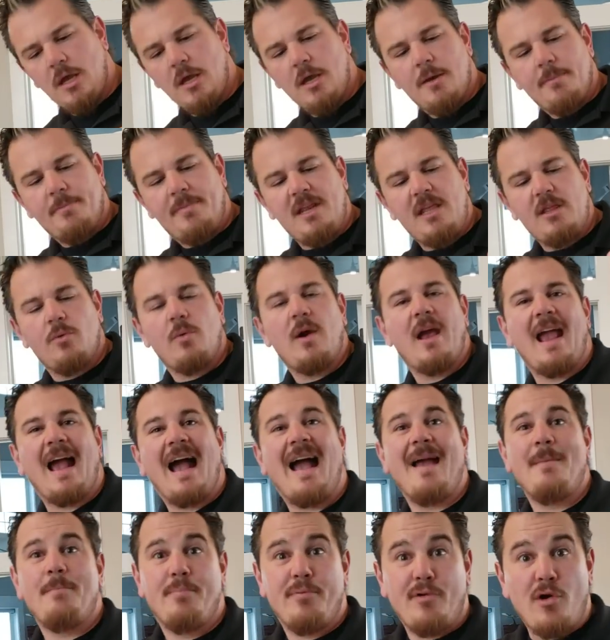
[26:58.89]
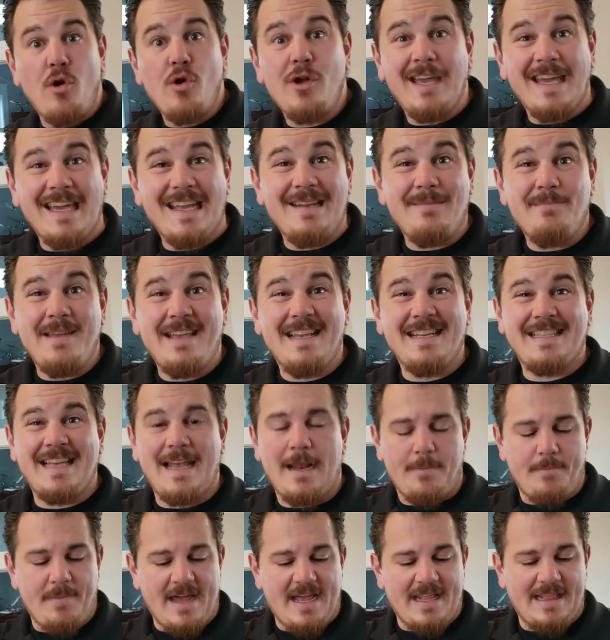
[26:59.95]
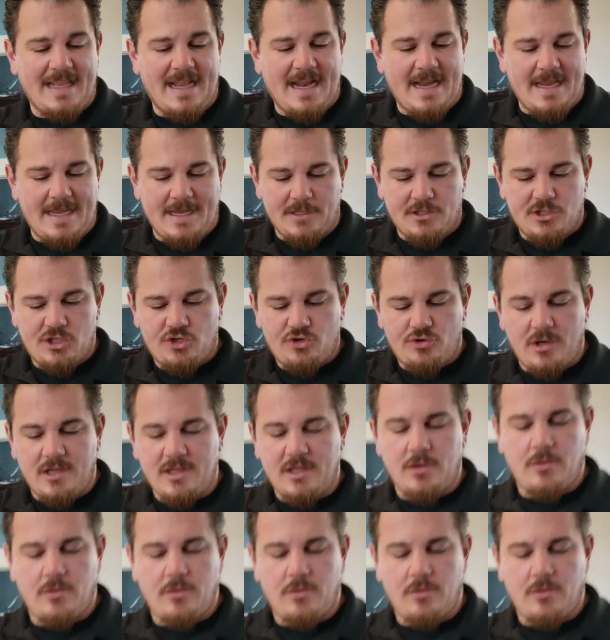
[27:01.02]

But either way, I broke it because I had a bad landing and struck the